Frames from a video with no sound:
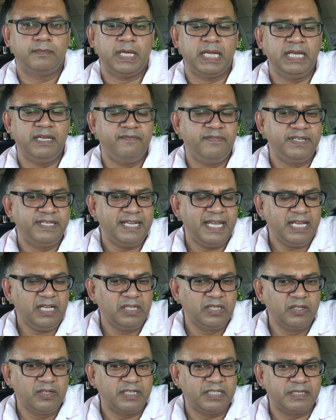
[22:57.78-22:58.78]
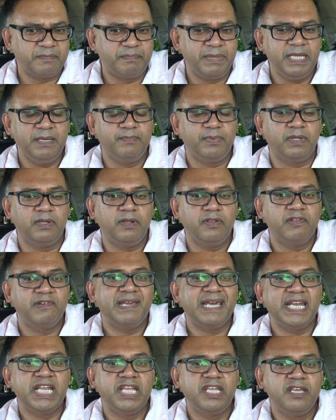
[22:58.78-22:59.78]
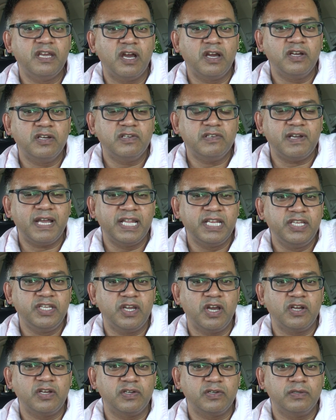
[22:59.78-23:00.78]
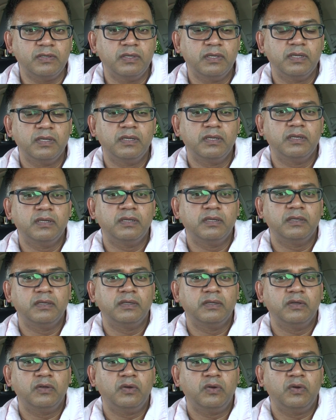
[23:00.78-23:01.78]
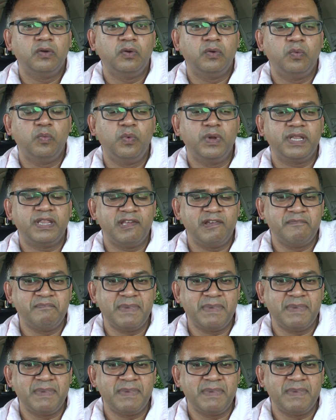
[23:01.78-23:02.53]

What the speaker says: And if you take a look at the people, they're getting younger and younger with their